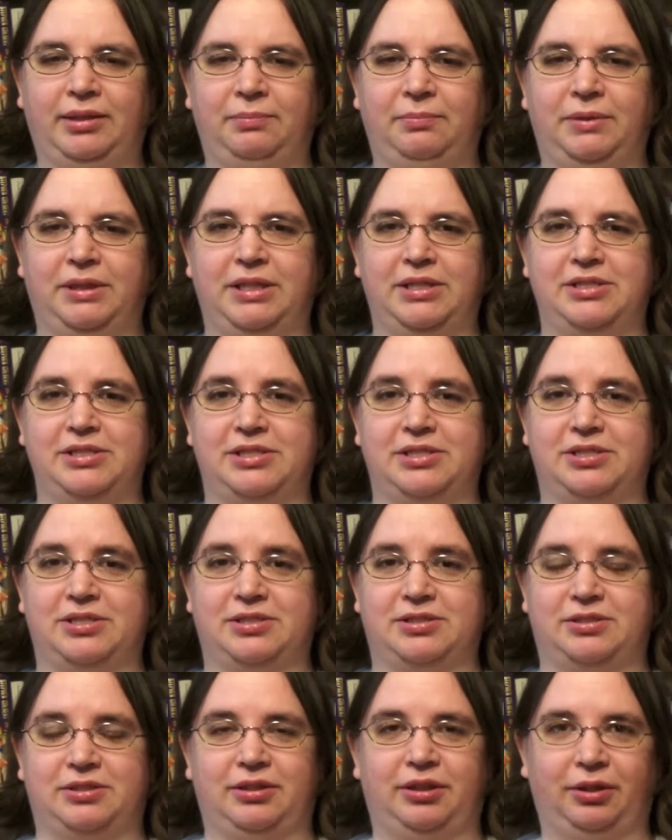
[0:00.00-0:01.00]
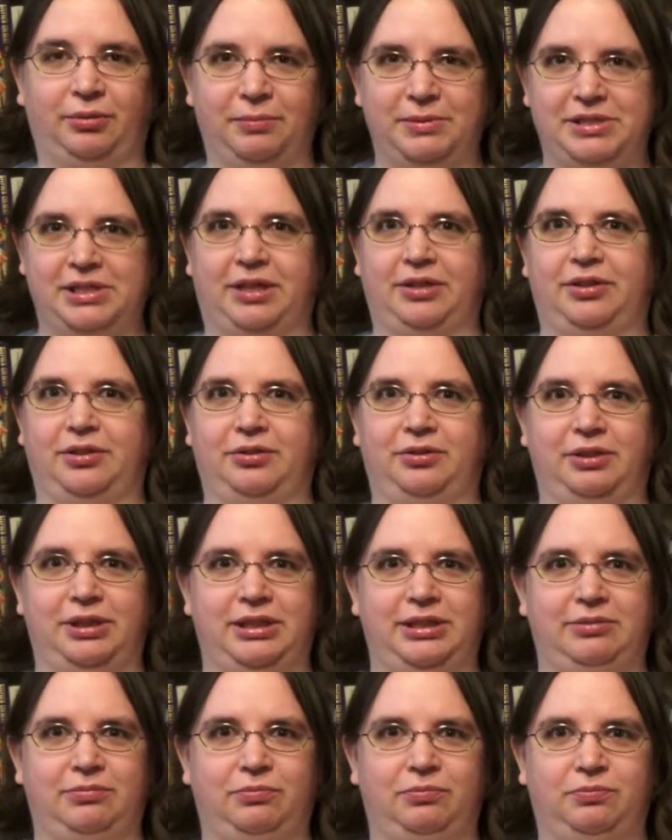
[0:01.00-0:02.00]
because, you know, Masato,
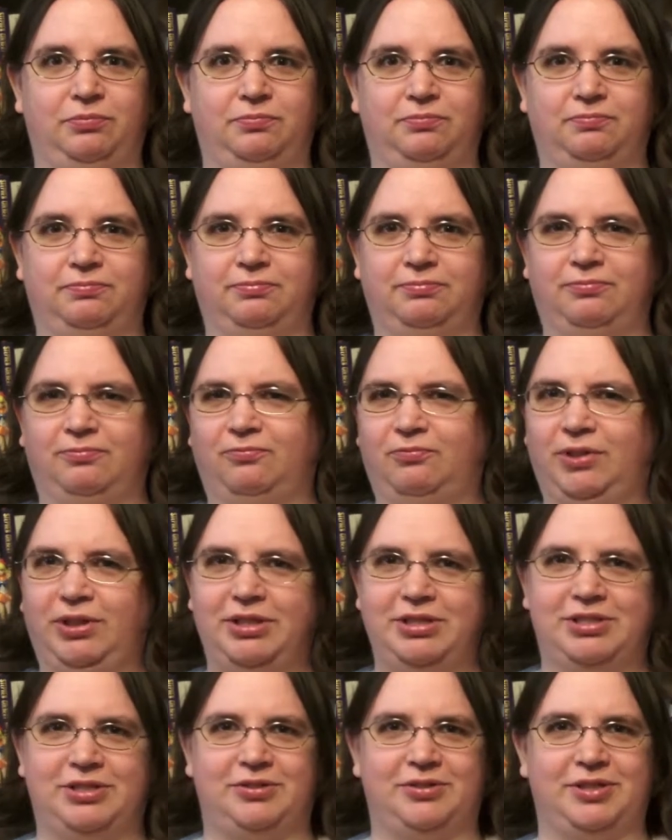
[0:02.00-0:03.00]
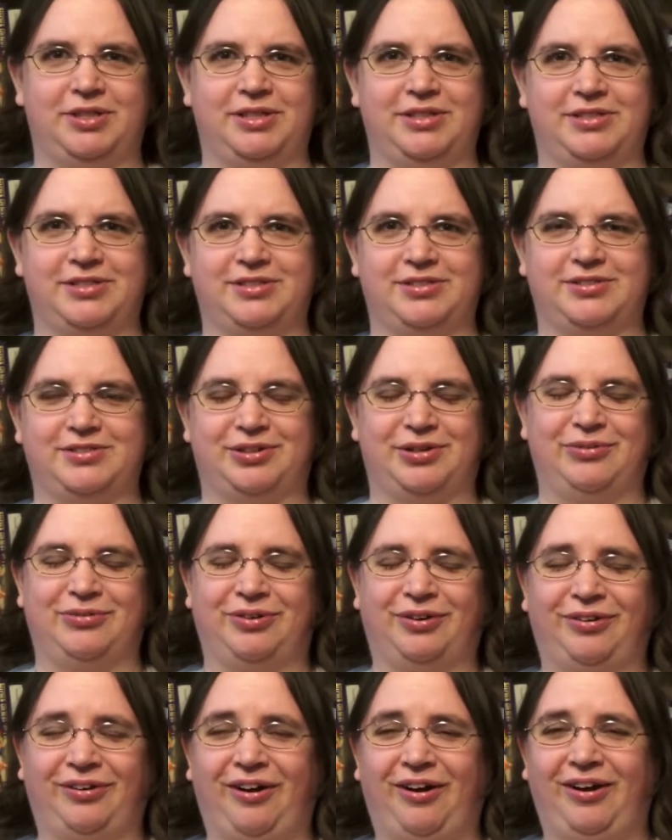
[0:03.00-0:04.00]
he very serious
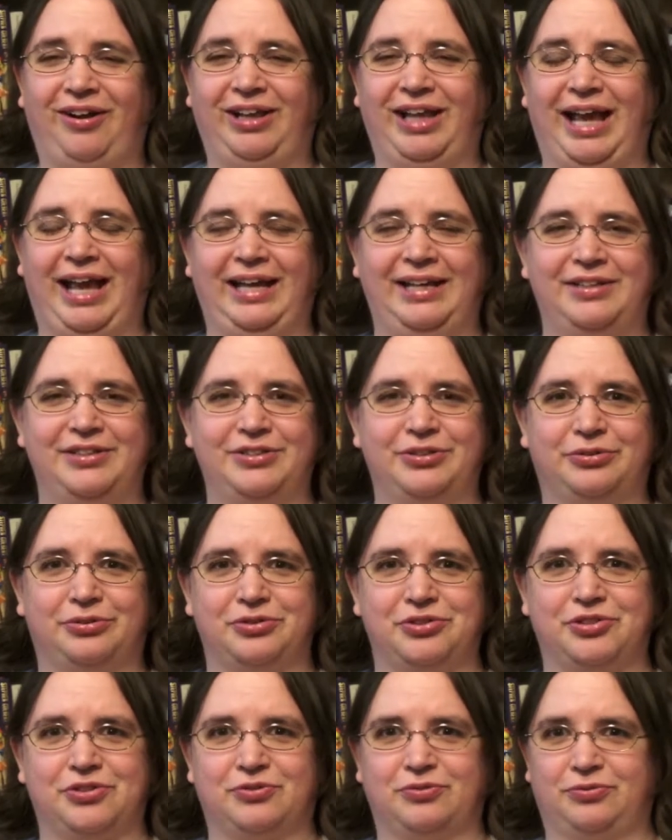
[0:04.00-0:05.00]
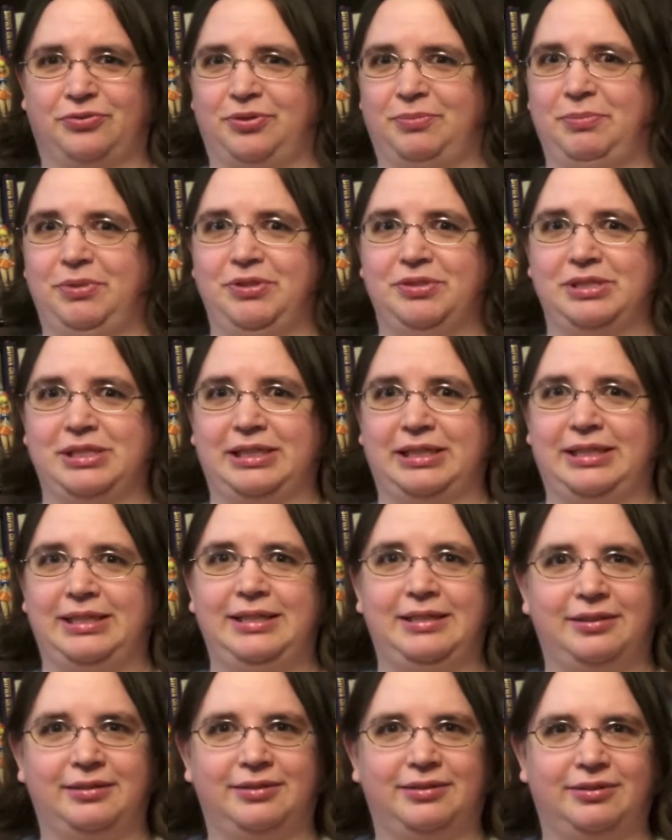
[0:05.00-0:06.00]
overall, and of course with music
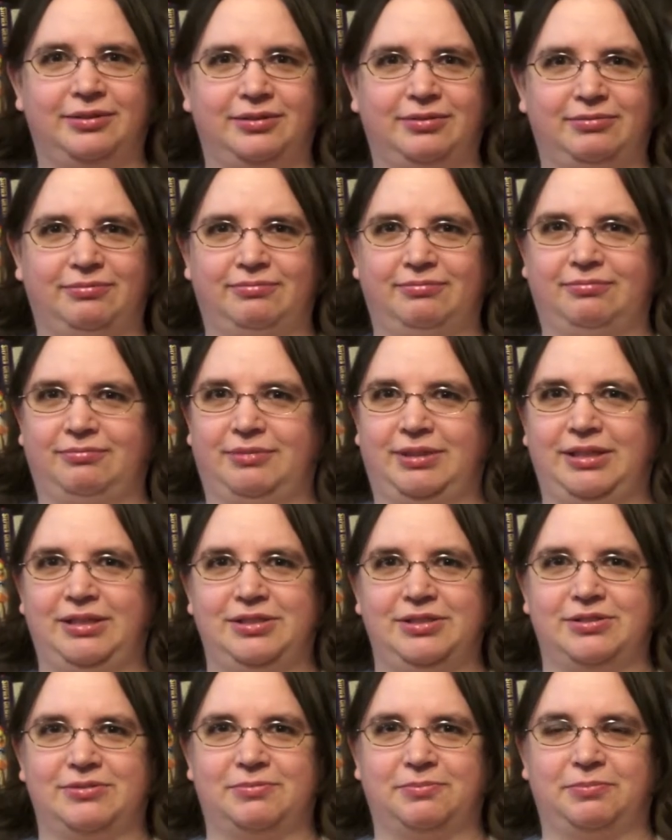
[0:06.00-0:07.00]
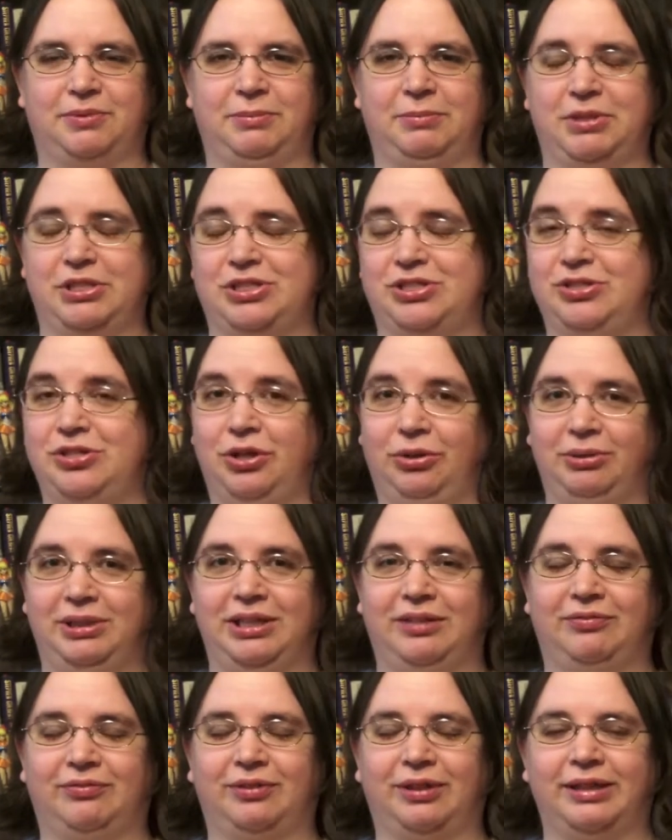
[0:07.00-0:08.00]
he's pretty much no
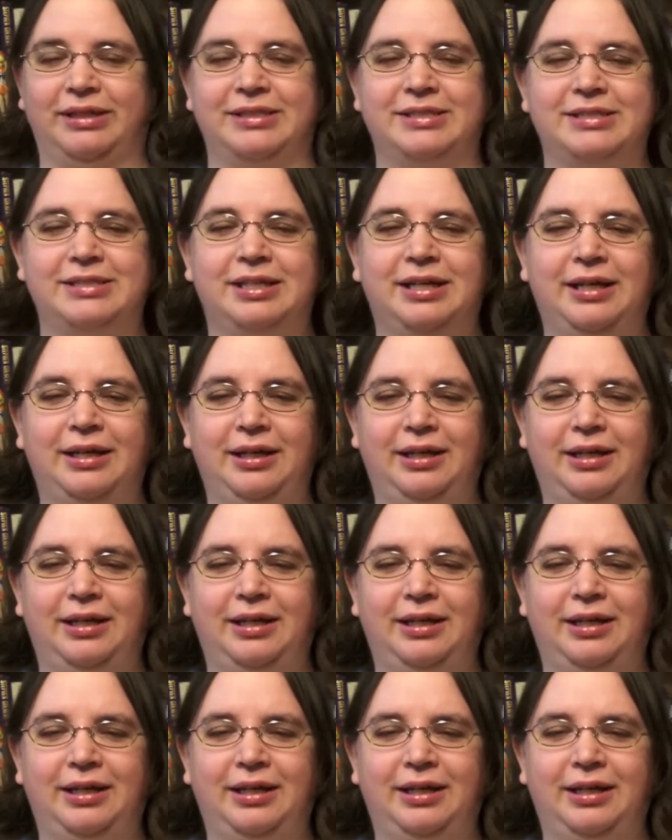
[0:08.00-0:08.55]
different.